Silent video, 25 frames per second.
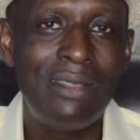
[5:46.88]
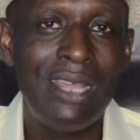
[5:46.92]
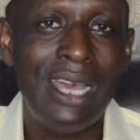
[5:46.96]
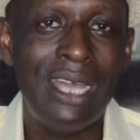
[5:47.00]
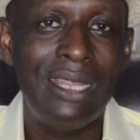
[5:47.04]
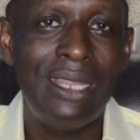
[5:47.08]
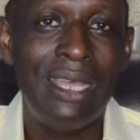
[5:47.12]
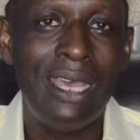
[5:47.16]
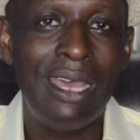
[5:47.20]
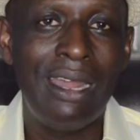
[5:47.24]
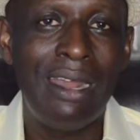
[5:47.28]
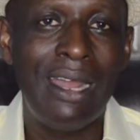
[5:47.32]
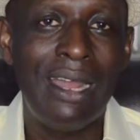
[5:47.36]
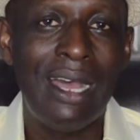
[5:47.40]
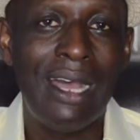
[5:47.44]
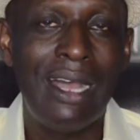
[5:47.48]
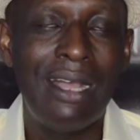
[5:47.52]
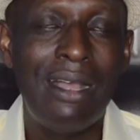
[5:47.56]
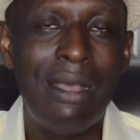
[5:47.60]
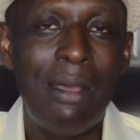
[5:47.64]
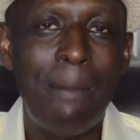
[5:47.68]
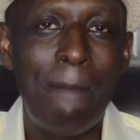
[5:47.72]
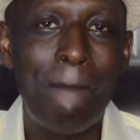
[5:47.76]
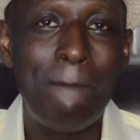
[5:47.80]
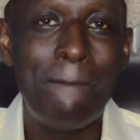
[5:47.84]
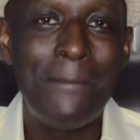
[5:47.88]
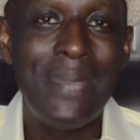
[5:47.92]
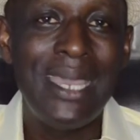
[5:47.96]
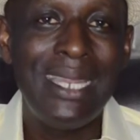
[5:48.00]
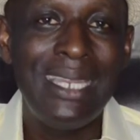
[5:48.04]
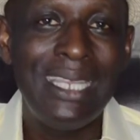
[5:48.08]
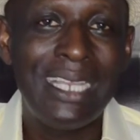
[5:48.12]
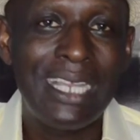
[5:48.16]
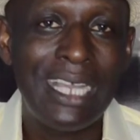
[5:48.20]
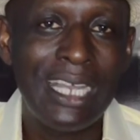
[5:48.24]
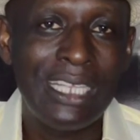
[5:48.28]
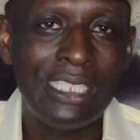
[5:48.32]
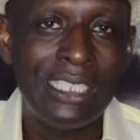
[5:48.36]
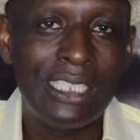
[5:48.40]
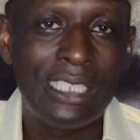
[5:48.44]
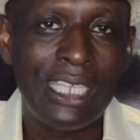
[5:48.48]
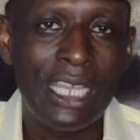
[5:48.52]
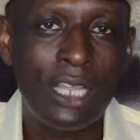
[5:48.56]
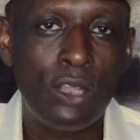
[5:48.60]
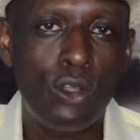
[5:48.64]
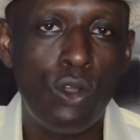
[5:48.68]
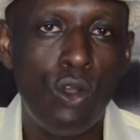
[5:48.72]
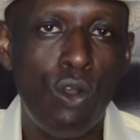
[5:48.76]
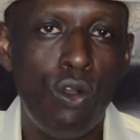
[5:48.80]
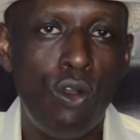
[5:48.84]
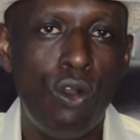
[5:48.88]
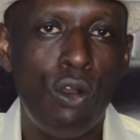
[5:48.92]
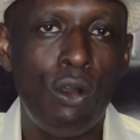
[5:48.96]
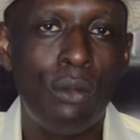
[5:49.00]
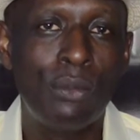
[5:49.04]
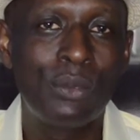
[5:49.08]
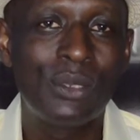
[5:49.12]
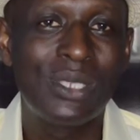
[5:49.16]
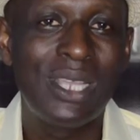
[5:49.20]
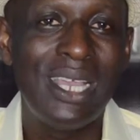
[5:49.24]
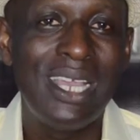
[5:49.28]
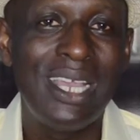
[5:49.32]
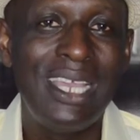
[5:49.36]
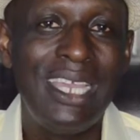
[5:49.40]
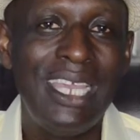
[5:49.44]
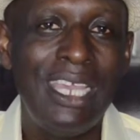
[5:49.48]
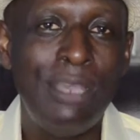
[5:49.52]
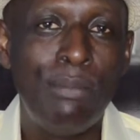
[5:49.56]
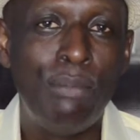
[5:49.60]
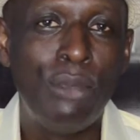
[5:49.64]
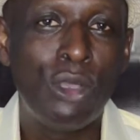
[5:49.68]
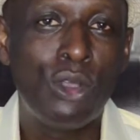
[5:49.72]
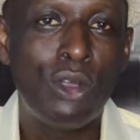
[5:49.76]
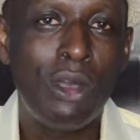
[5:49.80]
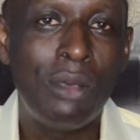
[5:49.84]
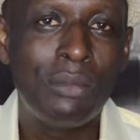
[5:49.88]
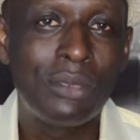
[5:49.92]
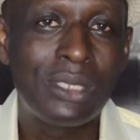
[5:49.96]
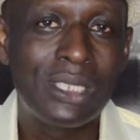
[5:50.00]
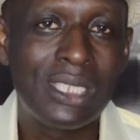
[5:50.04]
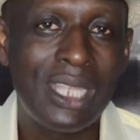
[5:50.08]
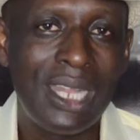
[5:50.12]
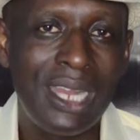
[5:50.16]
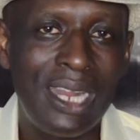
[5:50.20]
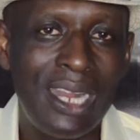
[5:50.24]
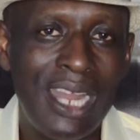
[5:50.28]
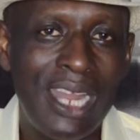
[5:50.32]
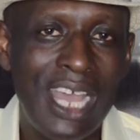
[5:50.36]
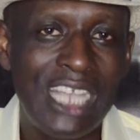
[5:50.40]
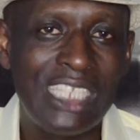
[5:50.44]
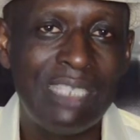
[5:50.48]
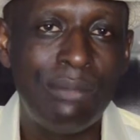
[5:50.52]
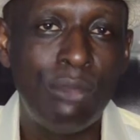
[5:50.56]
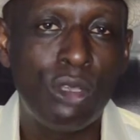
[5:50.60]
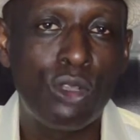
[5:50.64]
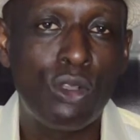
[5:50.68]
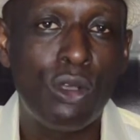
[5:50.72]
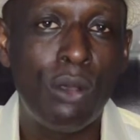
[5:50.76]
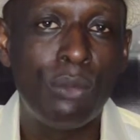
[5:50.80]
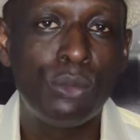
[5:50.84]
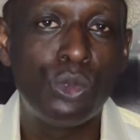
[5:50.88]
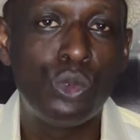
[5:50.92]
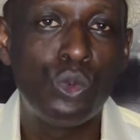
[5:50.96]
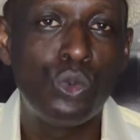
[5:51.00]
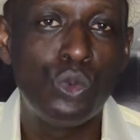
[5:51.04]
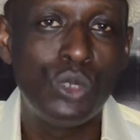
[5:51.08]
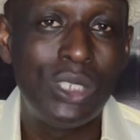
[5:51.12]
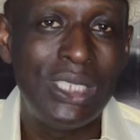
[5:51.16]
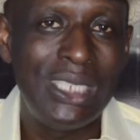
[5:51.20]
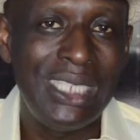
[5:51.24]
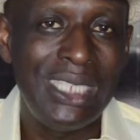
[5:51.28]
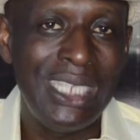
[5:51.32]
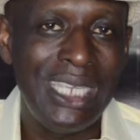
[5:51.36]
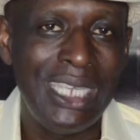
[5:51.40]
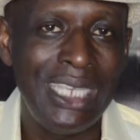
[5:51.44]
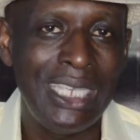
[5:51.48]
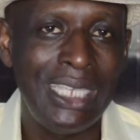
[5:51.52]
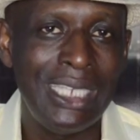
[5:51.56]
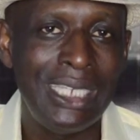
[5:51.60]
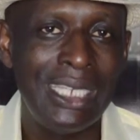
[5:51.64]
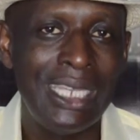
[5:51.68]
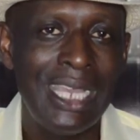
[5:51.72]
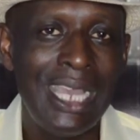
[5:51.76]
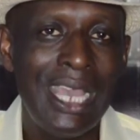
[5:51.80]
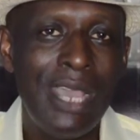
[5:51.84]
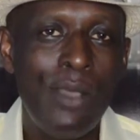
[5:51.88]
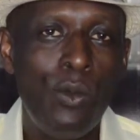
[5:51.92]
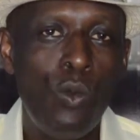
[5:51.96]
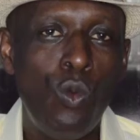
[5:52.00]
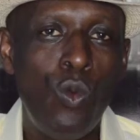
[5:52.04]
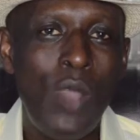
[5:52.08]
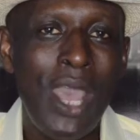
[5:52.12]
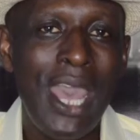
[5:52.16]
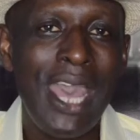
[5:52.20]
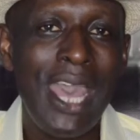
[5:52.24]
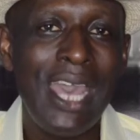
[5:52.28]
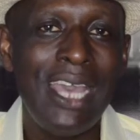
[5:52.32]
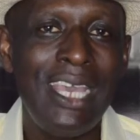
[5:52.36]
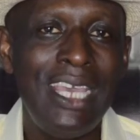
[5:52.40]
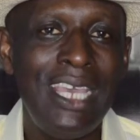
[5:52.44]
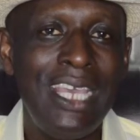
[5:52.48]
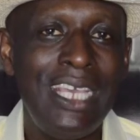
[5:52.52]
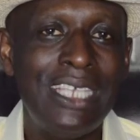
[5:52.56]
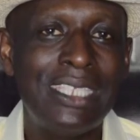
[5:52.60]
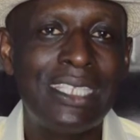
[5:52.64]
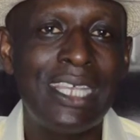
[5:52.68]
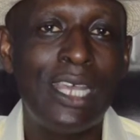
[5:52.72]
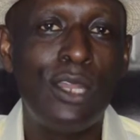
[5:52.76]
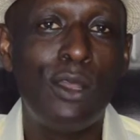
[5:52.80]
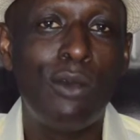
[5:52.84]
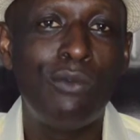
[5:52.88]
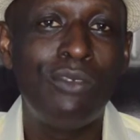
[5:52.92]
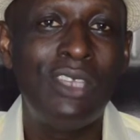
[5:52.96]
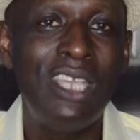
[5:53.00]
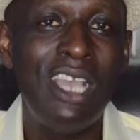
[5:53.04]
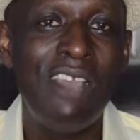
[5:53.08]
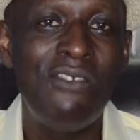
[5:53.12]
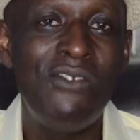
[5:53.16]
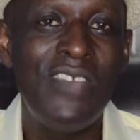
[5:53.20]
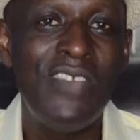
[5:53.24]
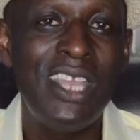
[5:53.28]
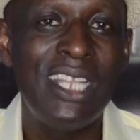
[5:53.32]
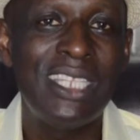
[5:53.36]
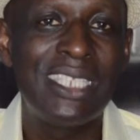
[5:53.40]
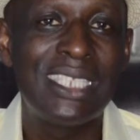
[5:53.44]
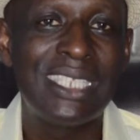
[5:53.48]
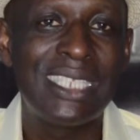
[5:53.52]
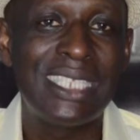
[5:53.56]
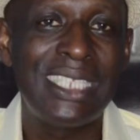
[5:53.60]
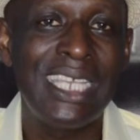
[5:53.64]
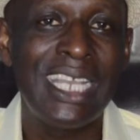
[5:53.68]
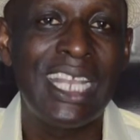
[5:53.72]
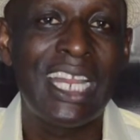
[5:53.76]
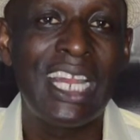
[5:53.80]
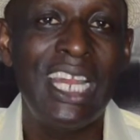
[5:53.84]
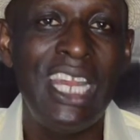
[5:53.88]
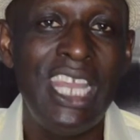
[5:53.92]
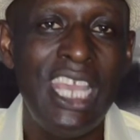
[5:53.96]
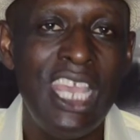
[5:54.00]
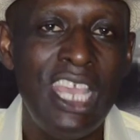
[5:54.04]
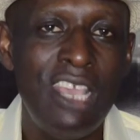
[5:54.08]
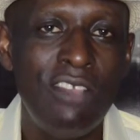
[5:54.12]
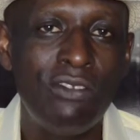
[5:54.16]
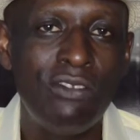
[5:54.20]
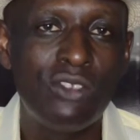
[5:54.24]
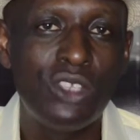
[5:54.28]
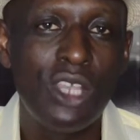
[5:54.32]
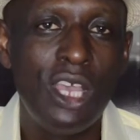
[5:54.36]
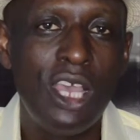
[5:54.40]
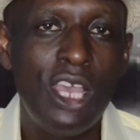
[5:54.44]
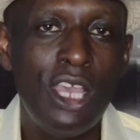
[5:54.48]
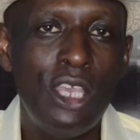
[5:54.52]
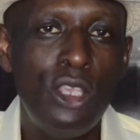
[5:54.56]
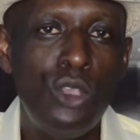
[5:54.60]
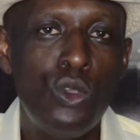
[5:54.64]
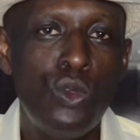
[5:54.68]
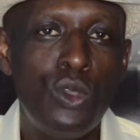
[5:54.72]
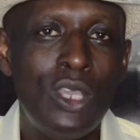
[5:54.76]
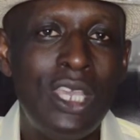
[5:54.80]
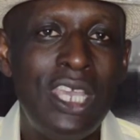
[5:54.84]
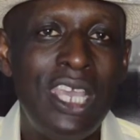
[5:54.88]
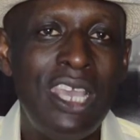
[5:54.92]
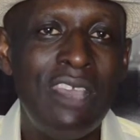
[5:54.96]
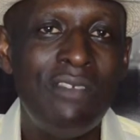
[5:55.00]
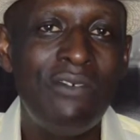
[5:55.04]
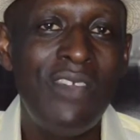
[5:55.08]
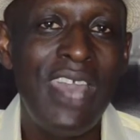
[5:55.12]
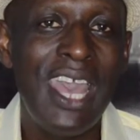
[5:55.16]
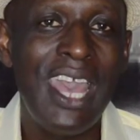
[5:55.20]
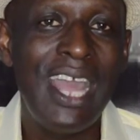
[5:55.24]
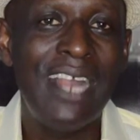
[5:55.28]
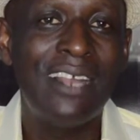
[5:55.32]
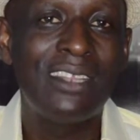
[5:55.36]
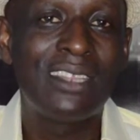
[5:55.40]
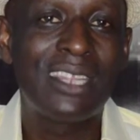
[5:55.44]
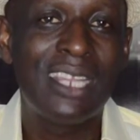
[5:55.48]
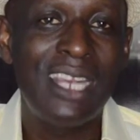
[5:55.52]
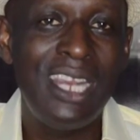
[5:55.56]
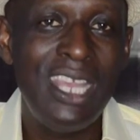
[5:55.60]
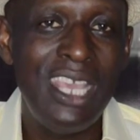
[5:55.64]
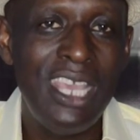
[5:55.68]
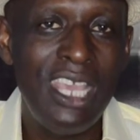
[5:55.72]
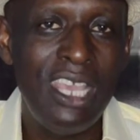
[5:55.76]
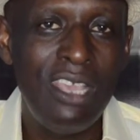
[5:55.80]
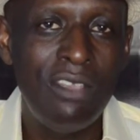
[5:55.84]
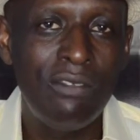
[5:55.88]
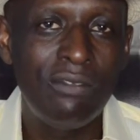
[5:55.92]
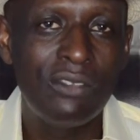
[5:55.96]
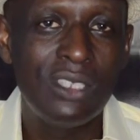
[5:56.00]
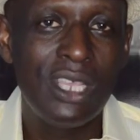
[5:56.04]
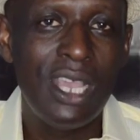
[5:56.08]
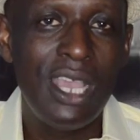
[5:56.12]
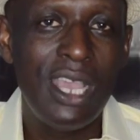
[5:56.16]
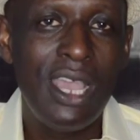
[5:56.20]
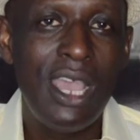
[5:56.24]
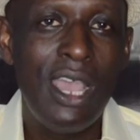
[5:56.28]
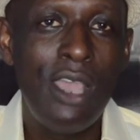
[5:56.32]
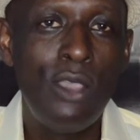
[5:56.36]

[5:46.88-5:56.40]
that there are medical checkups. It becomes standardized. It becomes routine. Where instead of giving sick leaves, you give health leaves.